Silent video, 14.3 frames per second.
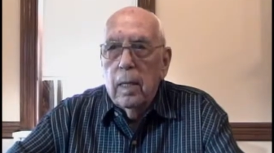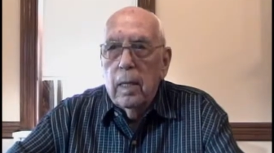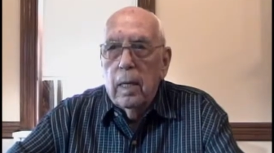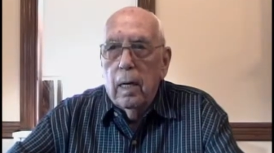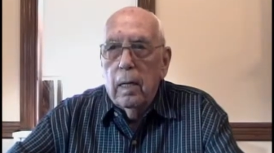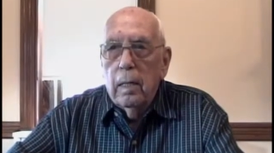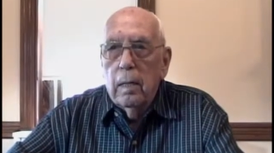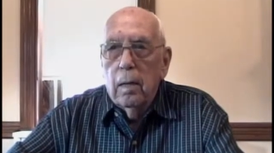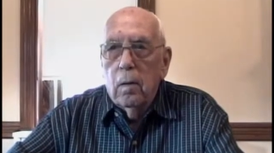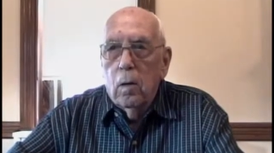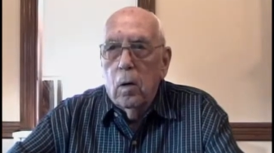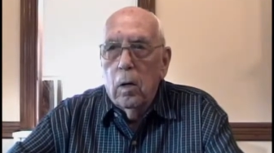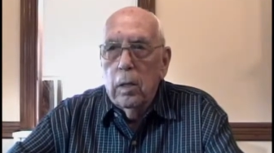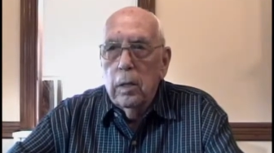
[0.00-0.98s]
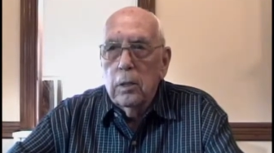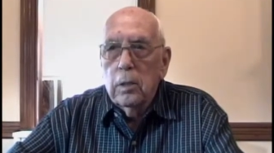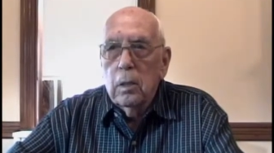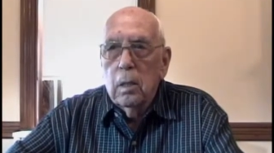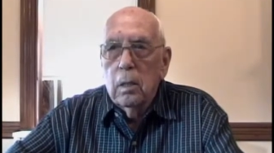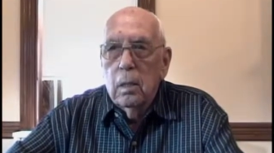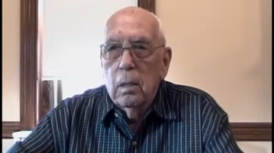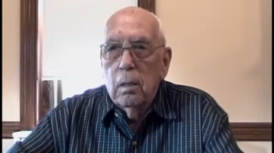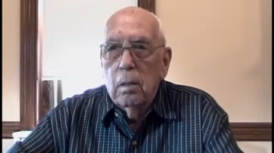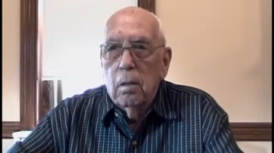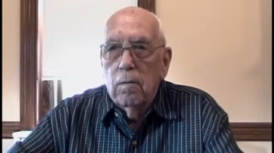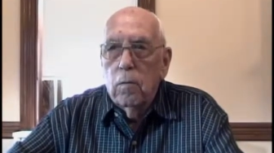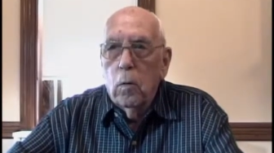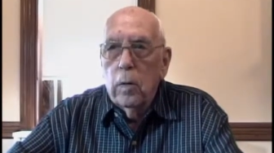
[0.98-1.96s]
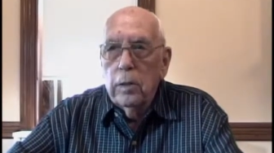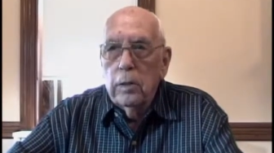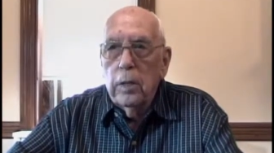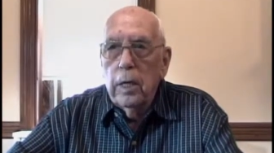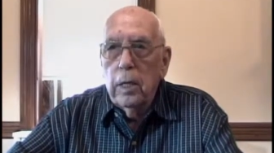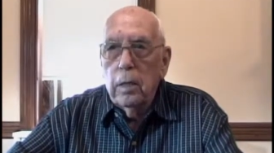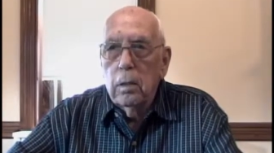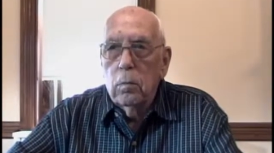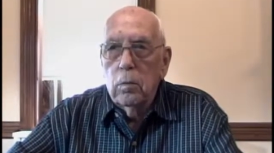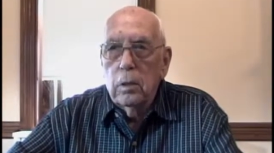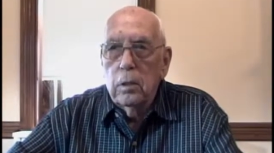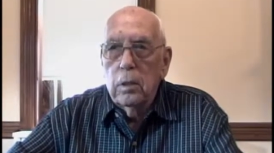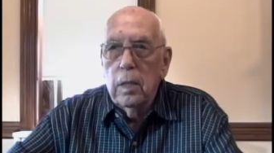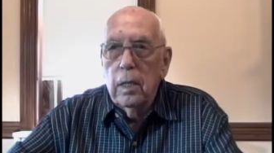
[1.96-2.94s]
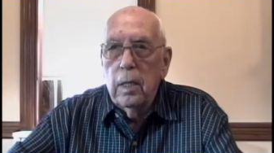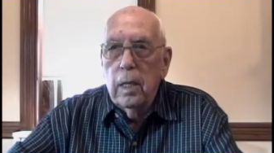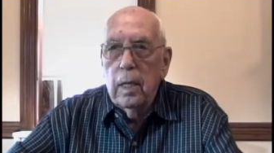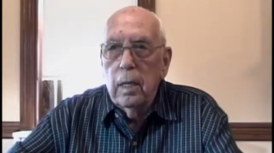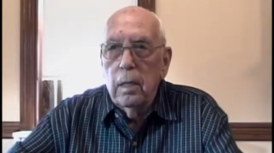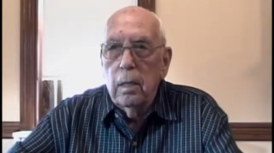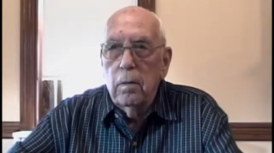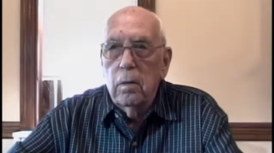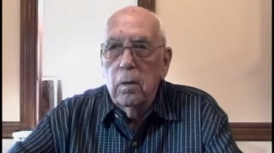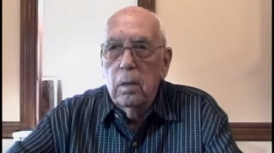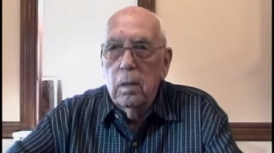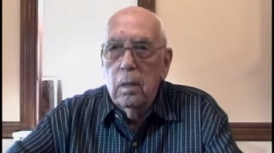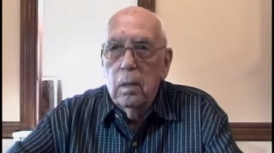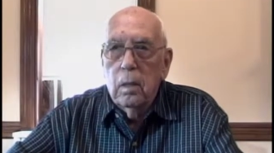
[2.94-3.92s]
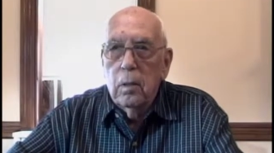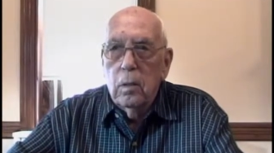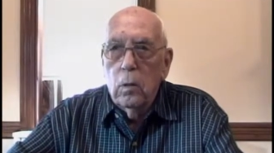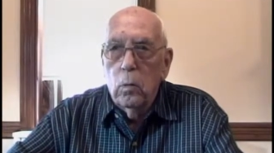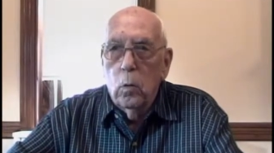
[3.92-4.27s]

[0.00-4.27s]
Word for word: on August 14th was the end of the